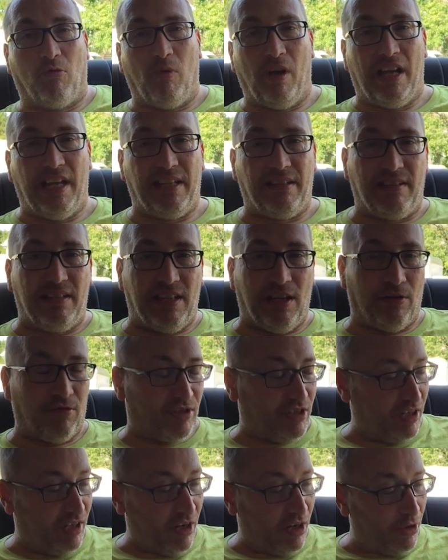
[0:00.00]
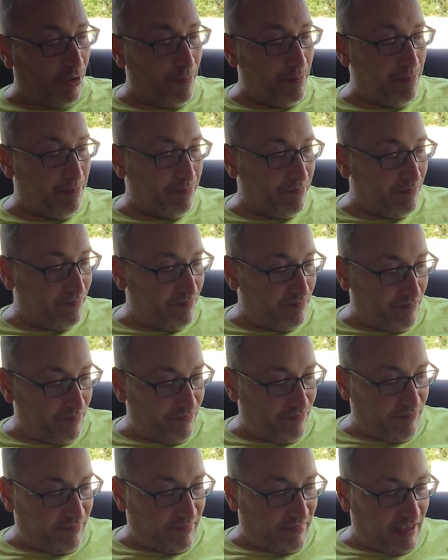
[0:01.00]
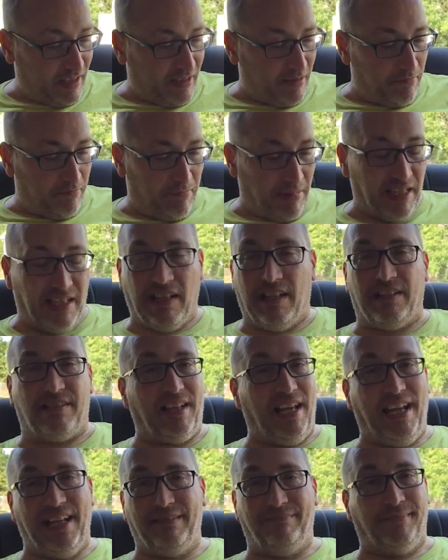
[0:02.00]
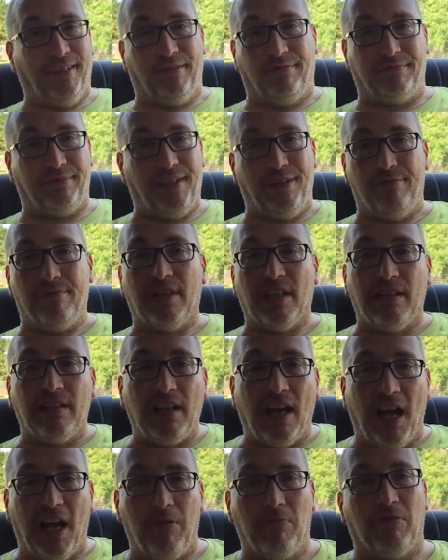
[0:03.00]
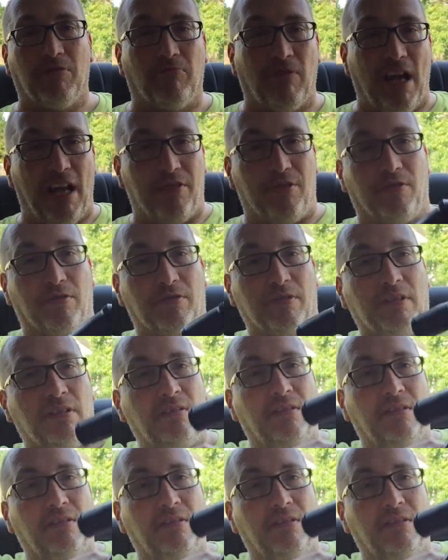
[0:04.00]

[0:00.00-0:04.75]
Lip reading: away years ago because I don't use it. I would rather